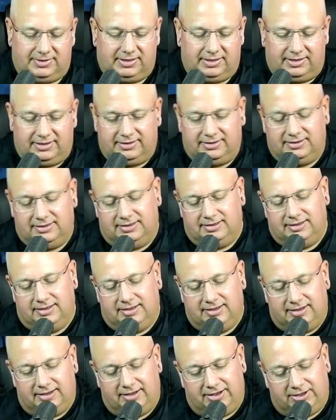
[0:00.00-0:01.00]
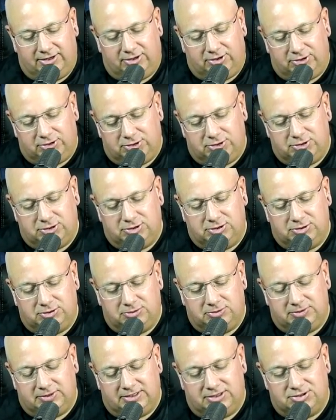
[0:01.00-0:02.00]
okay, and all you
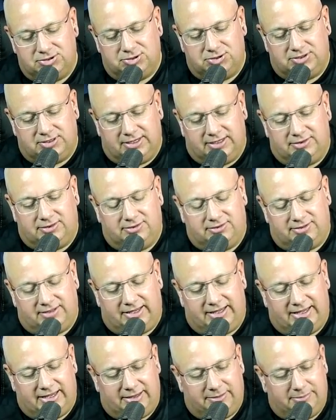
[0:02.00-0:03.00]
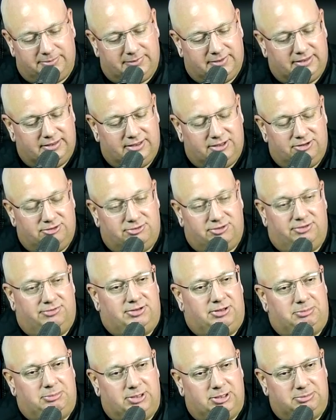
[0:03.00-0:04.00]
do is you take the same
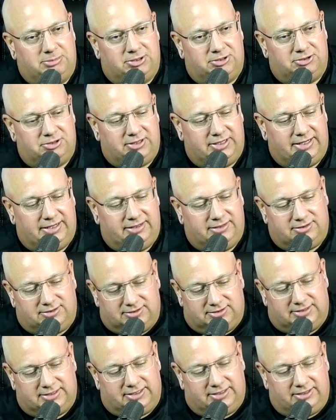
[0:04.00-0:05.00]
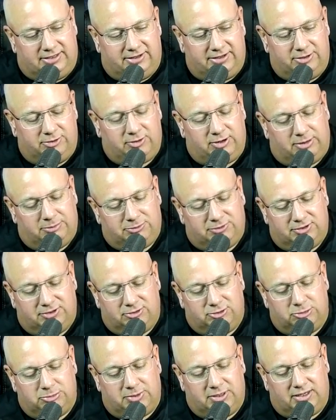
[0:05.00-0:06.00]
50mm lens and stick it on a crop
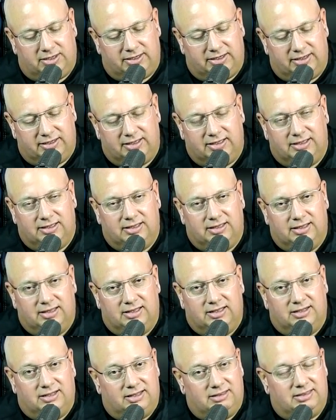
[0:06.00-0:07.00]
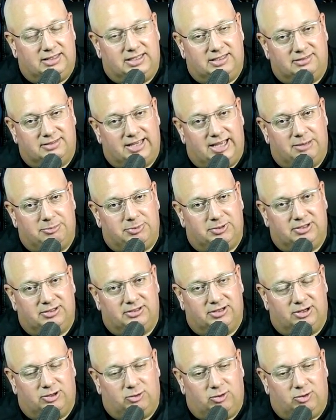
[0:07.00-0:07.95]
sensor body, nothing has happened. A